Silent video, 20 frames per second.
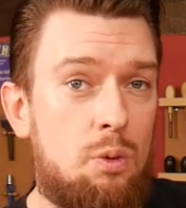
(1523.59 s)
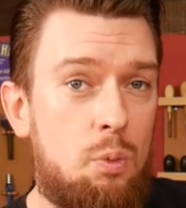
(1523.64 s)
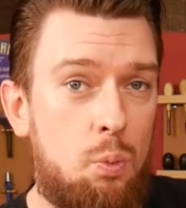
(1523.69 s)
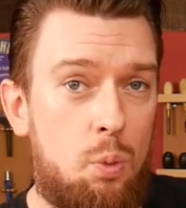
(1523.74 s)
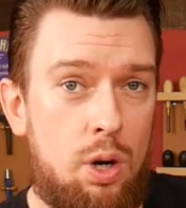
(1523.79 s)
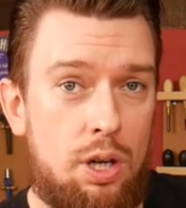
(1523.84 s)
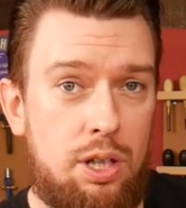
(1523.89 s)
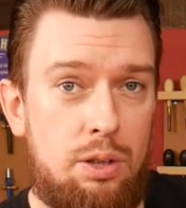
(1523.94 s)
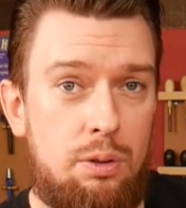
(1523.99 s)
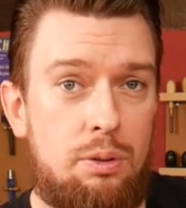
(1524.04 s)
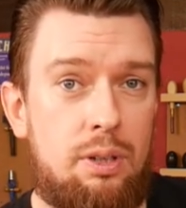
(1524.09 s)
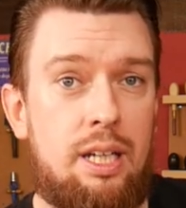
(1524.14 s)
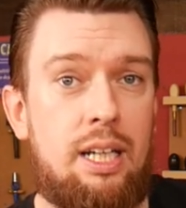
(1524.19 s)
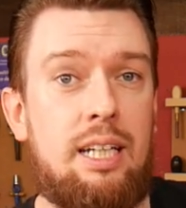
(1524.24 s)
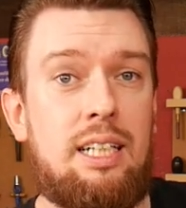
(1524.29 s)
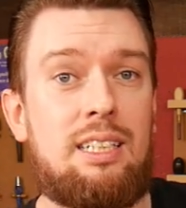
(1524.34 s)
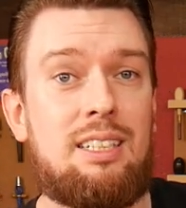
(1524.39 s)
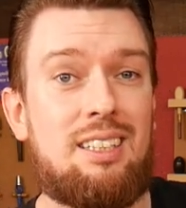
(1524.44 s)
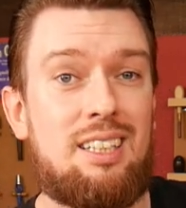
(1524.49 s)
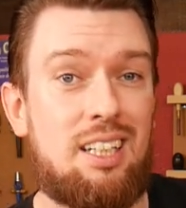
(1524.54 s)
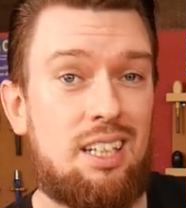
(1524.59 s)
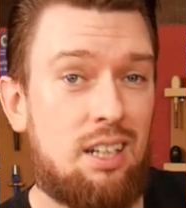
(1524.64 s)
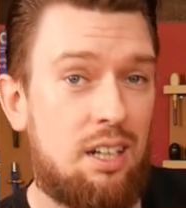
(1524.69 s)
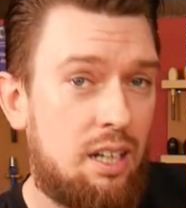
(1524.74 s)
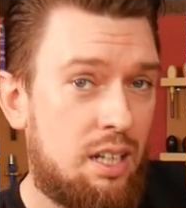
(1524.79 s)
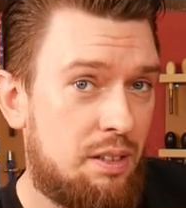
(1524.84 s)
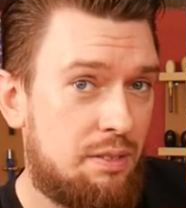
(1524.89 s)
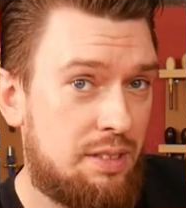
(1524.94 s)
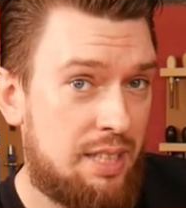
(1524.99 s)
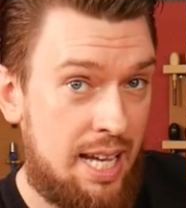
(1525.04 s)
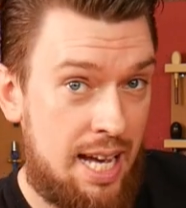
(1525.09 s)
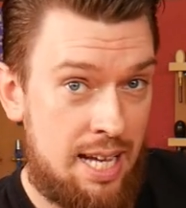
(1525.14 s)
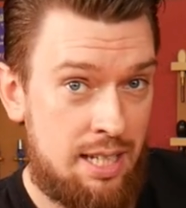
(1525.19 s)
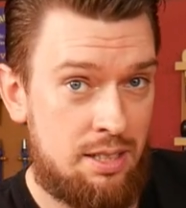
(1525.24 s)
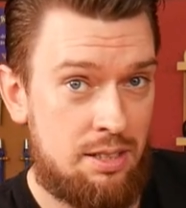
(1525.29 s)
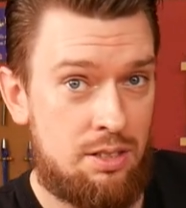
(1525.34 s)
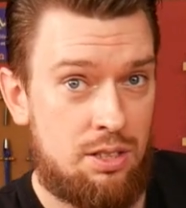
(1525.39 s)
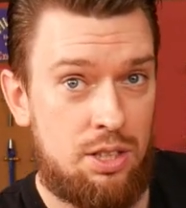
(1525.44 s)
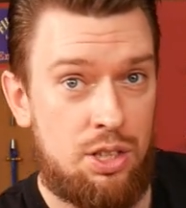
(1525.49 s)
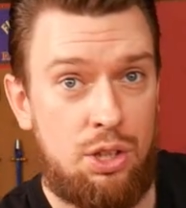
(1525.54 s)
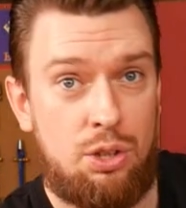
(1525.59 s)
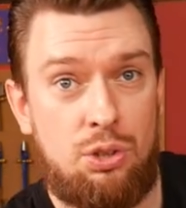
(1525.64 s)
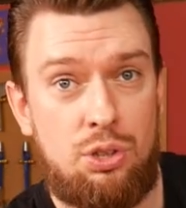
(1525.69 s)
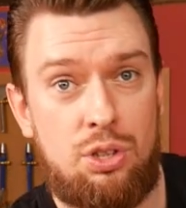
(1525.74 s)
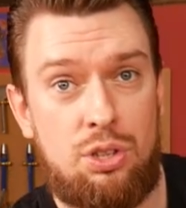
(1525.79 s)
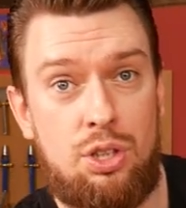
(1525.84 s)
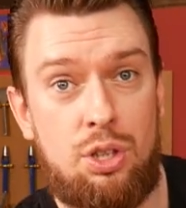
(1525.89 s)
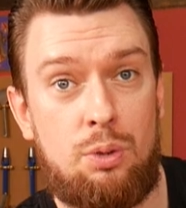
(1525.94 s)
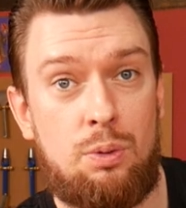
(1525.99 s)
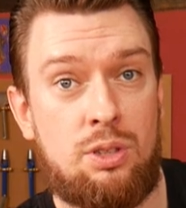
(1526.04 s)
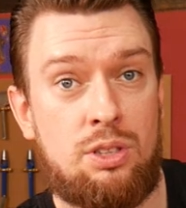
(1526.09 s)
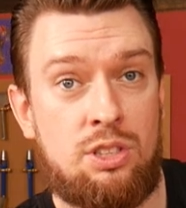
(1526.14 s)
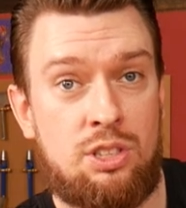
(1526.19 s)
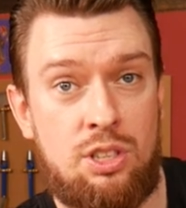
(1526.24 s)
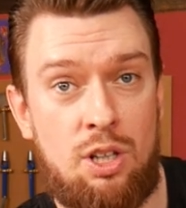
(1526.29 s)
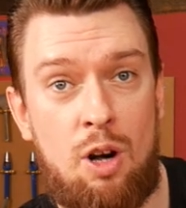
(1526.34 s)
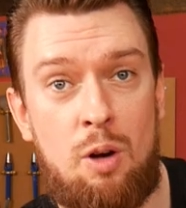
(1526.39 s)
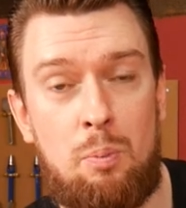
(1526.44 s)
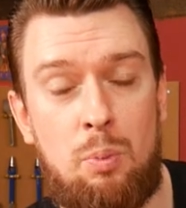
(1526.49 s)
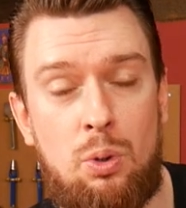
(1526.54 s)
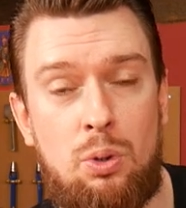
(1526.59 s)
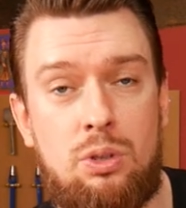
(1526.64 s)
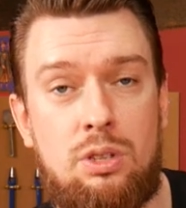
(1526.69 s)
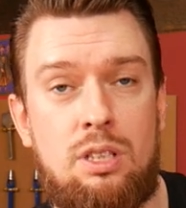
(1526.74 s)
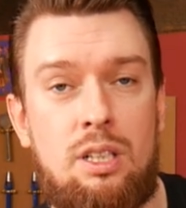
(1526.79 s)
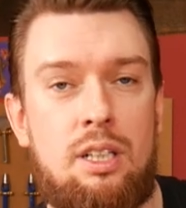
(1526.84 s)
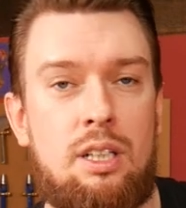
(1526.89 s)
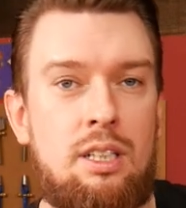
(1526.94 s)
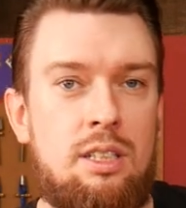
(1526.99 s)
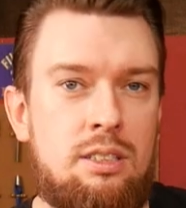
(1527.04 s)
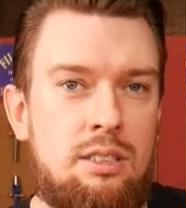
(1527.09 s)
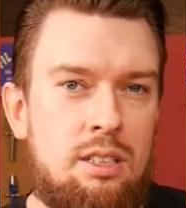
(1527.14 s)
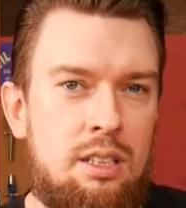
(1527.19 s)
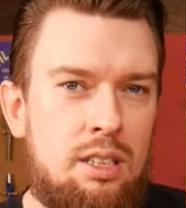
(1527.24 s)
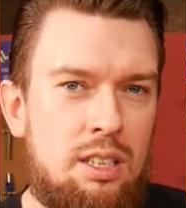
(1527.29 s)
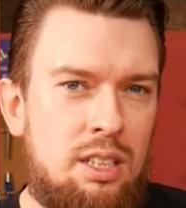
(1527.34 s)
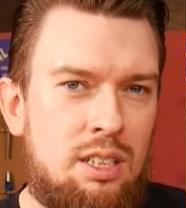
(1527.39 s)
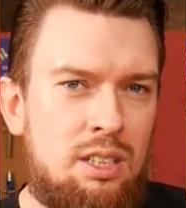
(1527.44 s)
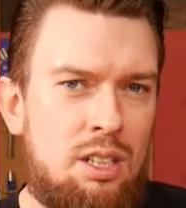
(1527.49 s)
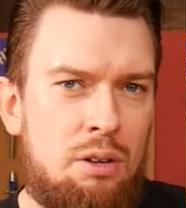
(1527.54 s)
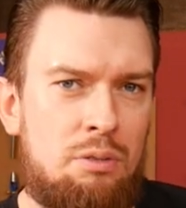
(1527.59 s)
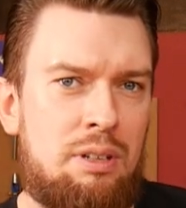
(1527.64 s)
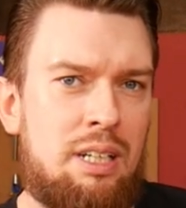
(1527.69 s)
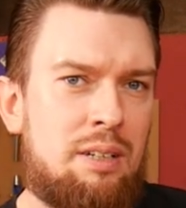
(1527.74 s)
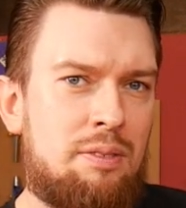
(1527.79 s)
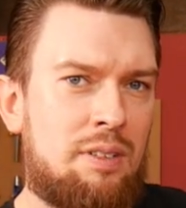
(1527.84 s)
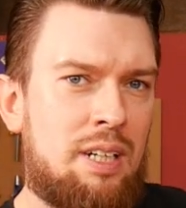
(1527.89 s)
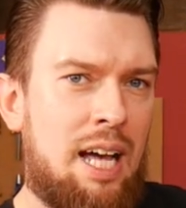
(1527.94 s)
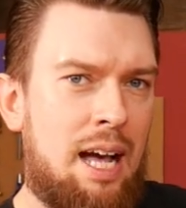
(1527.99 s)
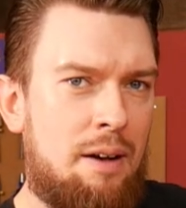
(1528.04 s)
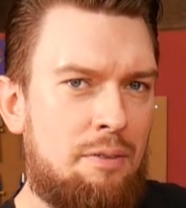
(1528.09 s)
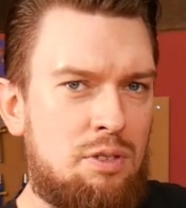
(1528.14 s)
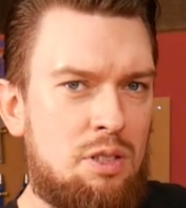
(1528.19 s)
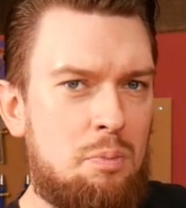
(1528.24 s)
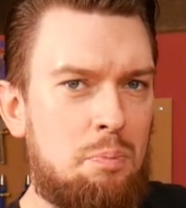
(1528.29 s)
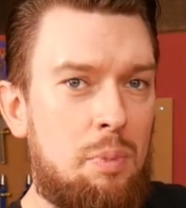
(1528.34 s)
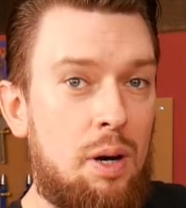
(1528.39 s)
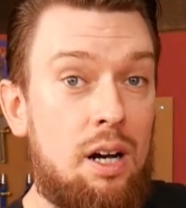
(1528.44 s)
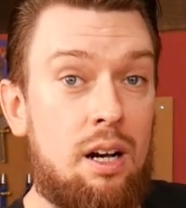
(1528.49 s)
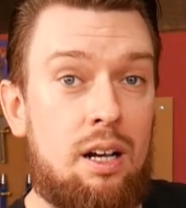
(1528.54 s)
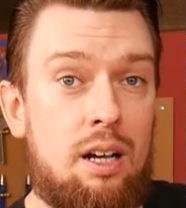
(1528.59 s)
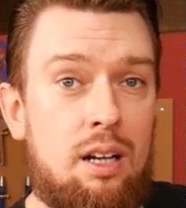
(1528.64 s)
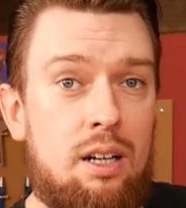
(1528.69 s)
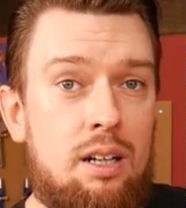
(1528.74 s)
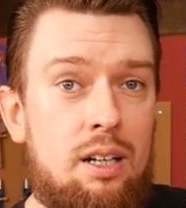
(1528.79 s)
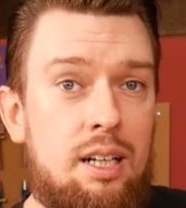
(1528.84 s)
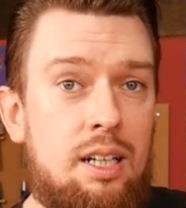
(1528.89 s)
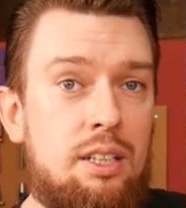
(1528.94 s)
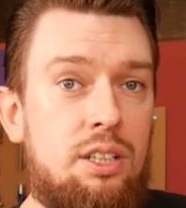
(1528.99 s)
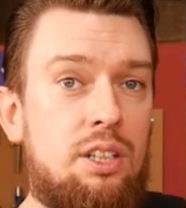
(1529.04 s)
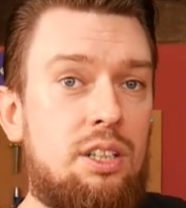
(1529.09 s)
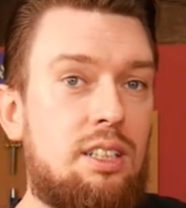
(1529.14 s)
what you need, the kind of tests that you should do on samples so that you don't even have to buy a hide.